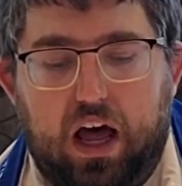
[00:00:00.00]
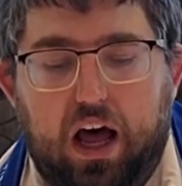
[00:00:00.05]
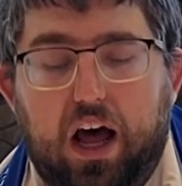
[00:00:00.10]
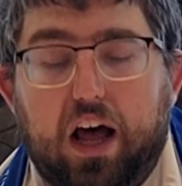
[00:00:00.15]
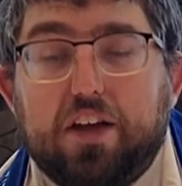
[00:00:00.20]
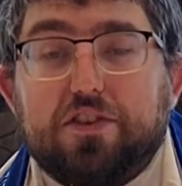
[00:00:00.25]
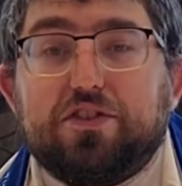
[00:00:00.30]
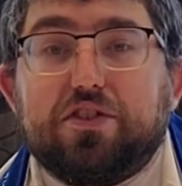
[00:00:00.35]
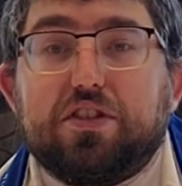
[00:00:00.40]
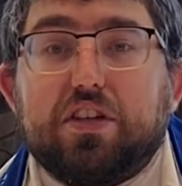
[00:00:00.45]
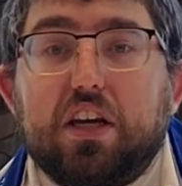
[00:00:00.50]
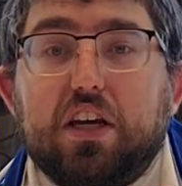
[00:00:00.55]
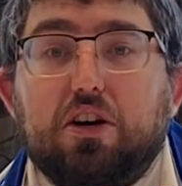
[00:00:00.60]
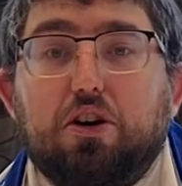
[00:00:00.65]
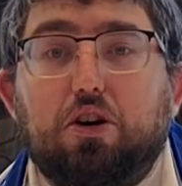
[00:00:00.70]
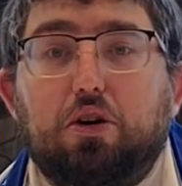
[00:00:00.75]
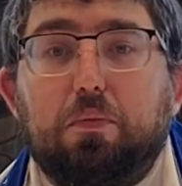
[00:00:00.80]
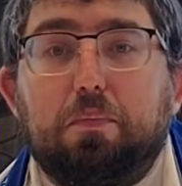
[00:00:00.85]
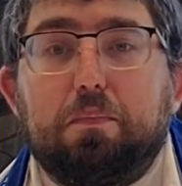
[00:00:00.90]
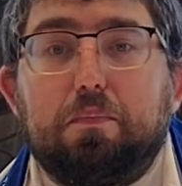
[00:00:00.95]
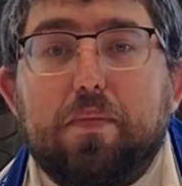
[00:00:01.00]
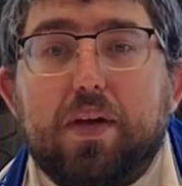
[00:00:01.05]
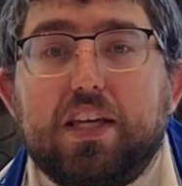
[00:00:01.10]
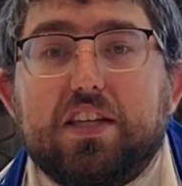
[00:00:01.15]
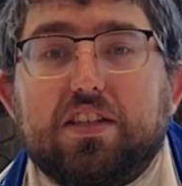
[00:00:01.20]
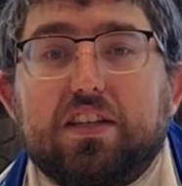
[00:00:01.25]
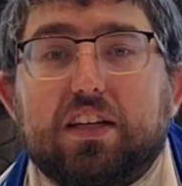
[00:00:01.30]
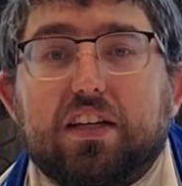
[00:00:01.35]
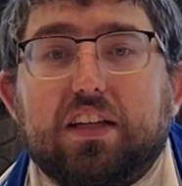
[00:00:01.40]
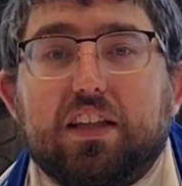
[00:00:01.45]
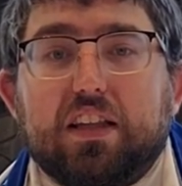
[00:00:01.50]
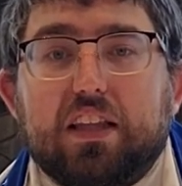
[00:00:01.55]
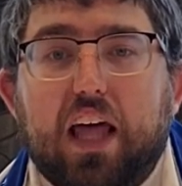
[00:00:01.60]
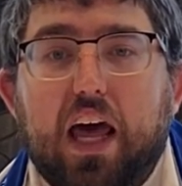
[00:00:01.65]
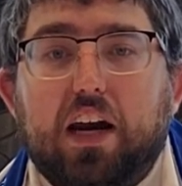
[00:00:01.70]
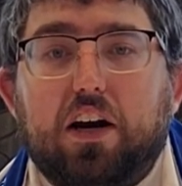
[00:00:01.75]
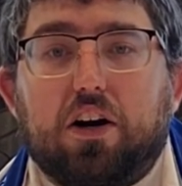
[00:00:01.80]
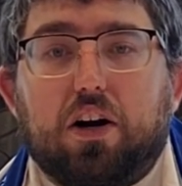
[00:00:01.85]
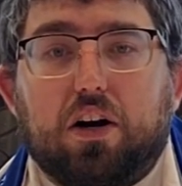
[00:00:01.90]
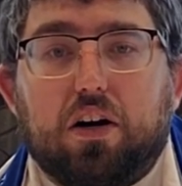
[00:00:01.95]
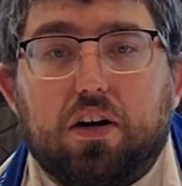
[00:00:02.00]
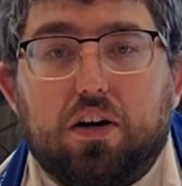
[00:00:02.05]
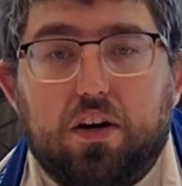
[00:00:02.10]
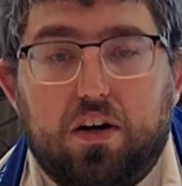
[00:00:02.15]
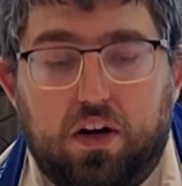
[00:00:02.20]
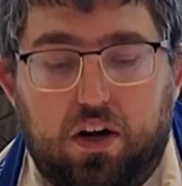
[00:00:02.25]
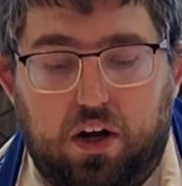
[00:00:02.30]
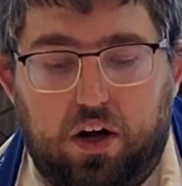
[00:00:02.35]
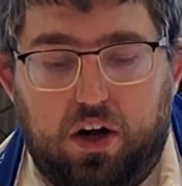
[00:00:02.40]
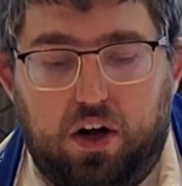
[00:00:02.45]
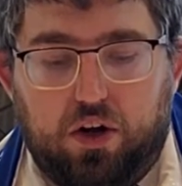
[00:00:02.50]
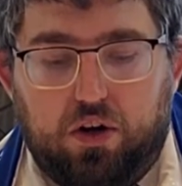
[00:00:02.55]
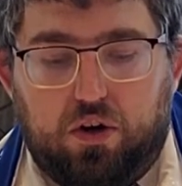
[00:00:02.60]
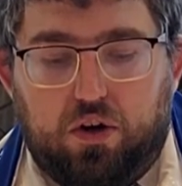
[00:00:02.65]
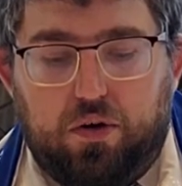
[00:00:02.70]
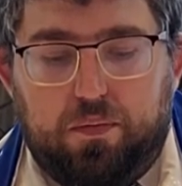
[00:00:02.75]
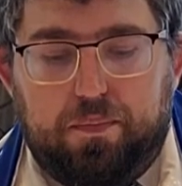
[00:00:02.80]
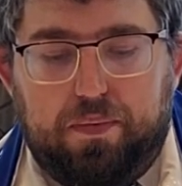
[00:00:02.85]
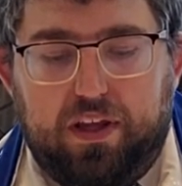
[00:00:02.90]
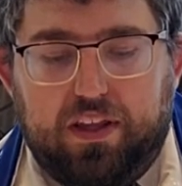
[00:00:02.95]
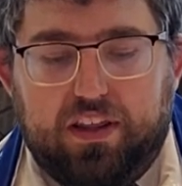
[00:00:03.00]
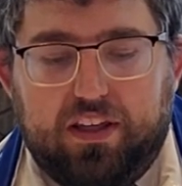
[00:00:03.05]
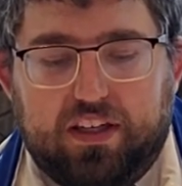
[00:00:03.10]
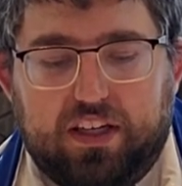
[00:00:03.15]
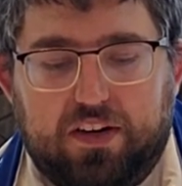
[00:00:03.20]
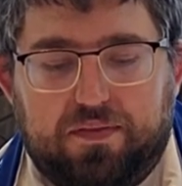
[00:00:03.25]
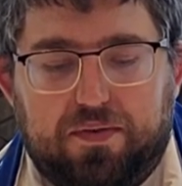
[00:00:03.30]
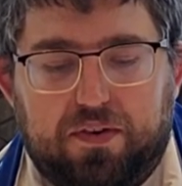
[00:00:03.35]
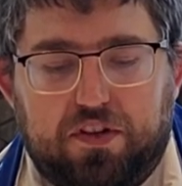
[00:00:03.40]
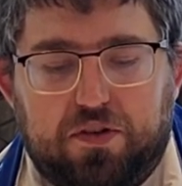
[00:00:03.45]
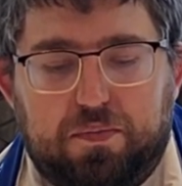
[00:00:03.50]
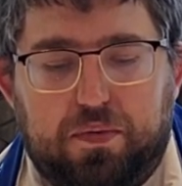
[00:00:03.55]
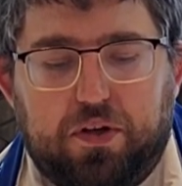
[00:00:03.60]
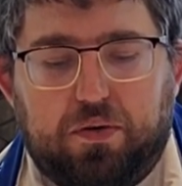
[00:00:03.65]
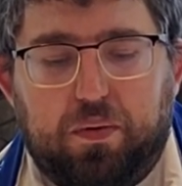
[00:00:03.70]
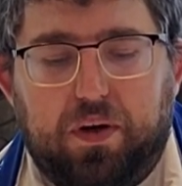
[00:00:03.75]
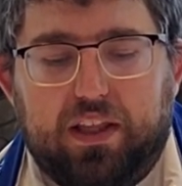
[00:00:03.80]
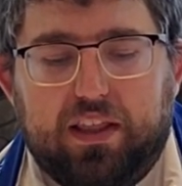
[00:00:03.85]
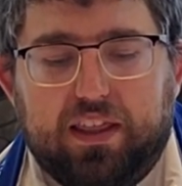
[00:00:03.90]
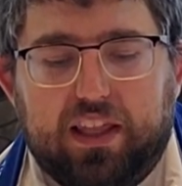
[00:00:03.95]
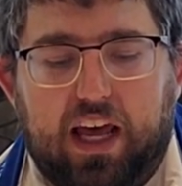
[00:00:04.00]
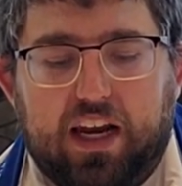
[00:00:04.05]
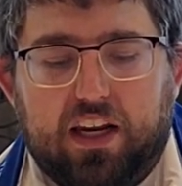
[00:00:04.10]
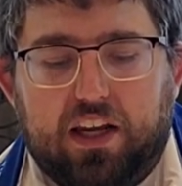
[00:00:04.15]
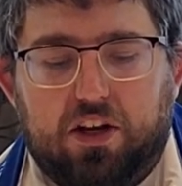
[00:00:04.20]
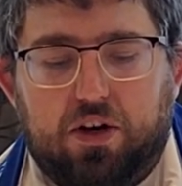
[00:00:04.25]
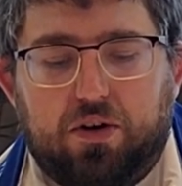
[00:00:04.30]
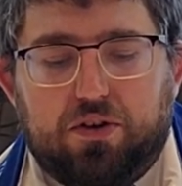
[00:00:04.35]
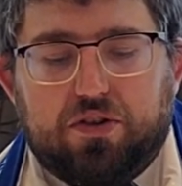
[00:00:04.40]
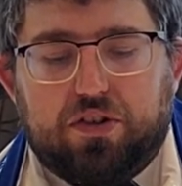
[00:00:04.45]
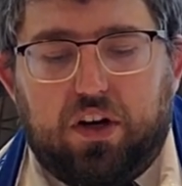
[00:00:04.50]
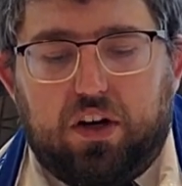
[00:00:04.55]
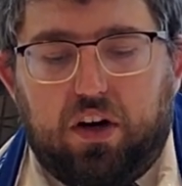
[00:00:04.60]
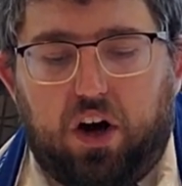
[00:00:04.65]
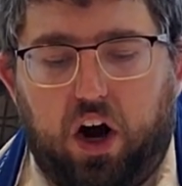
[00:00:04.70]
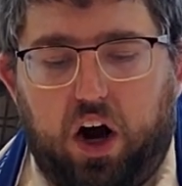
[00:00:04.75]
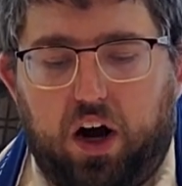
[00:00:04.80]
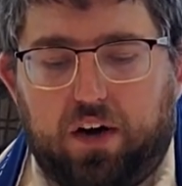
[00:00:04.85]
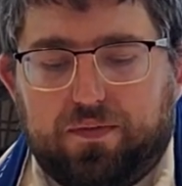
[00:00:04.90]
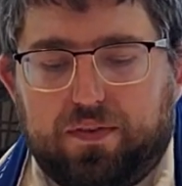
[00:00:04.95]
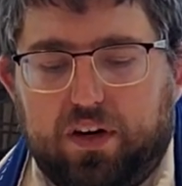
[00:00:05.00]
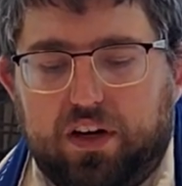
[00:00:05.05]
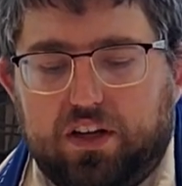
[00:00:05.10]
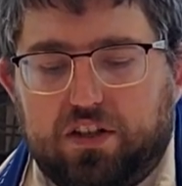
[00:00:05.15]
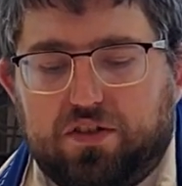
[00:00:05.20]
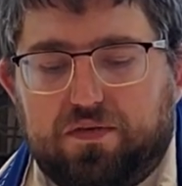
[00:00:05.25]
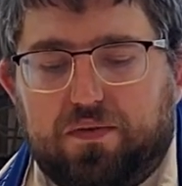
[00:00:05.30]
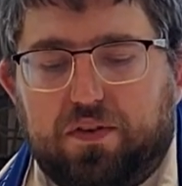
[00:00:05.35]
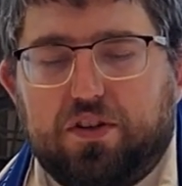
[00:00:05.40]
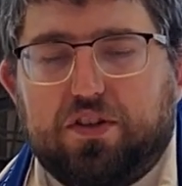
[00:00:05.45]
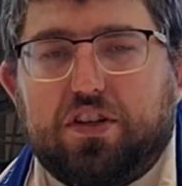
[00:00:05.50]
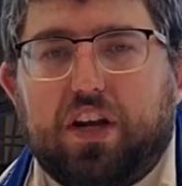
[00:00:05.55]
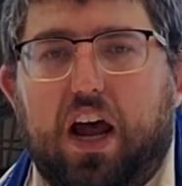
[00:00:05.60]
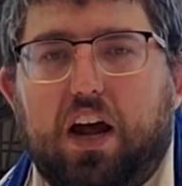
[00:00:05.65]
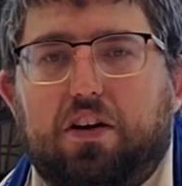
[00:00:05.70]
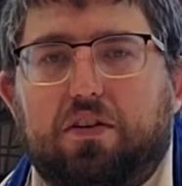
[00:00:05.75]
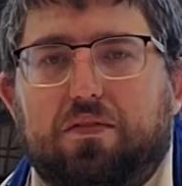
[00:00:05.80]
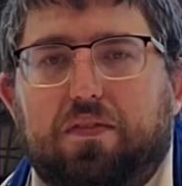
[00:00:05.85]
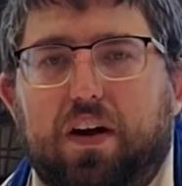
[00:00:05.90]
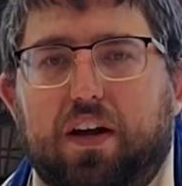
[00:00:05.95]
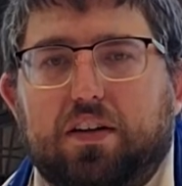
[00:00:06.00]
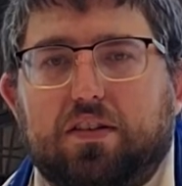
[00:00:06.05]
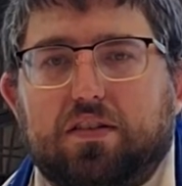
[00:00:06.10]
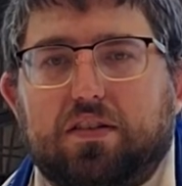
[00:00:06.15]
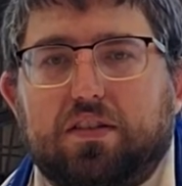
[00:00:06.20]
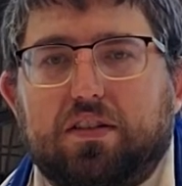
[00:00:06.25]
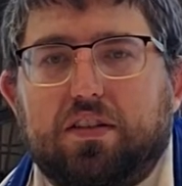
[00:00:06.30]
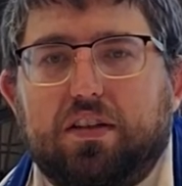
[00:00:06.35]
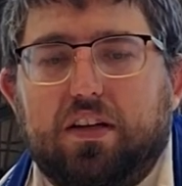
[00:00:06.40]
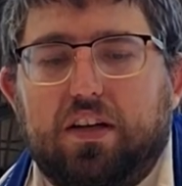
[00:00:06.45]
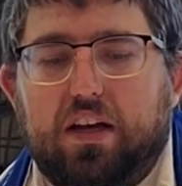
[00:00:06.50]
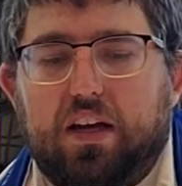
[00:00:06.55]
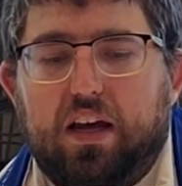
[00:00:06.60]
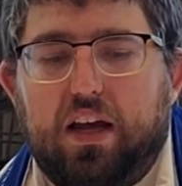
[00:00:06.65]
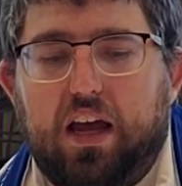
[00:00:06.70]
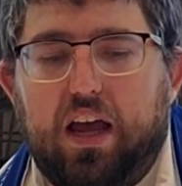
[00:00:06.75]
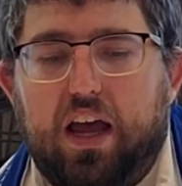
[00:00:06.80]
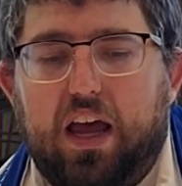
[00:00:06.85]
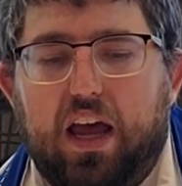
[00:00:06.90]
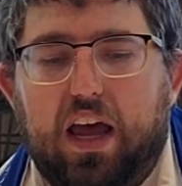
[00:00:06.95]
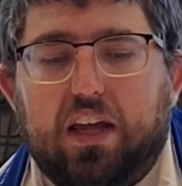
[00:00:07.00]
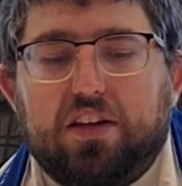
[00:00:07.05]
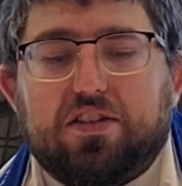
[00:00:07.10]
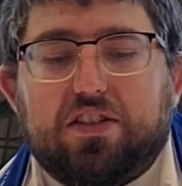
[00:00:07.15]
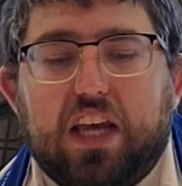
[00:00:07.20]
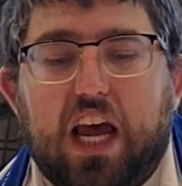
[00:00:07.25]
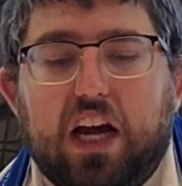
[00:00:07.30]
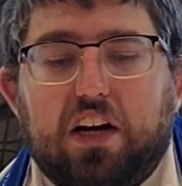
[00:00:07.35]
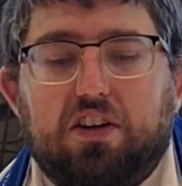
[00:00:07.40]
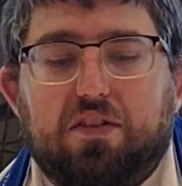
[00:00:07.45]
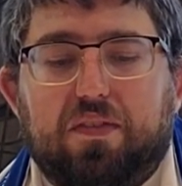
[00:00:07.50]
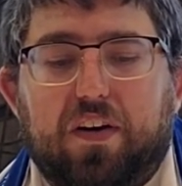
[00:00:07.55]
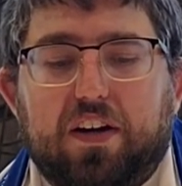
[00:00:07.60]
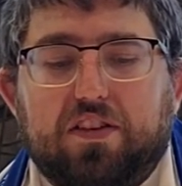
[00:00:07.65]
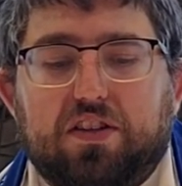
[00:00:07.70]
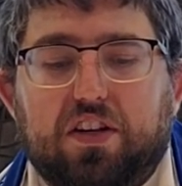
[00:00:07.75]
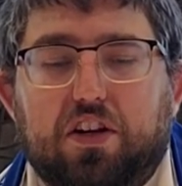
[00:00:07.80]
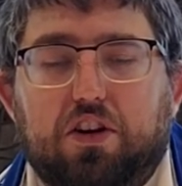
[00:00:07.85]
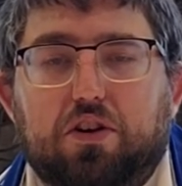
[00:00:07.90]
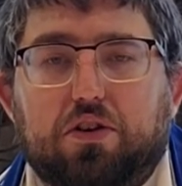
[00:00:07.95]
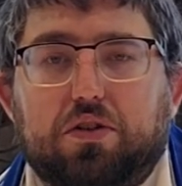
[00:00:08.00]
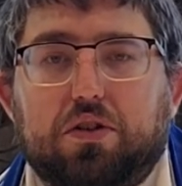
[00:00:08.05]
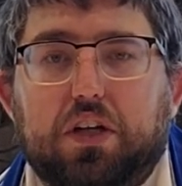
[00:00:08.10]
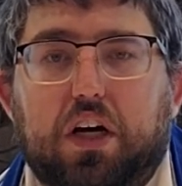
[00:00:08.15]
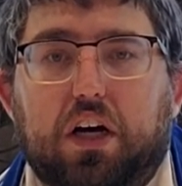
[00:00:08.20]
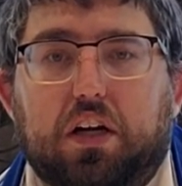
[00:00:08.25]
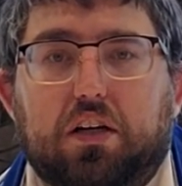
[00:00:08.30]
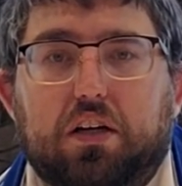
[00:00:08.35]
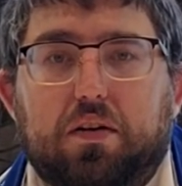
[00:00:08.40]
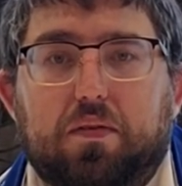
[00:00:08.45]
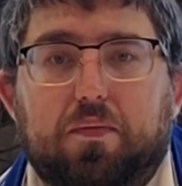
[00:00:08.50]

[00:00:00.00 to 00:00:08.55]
a single missed letter, could be the difference between letting your son offer his first sacrifice and sacrificing your son.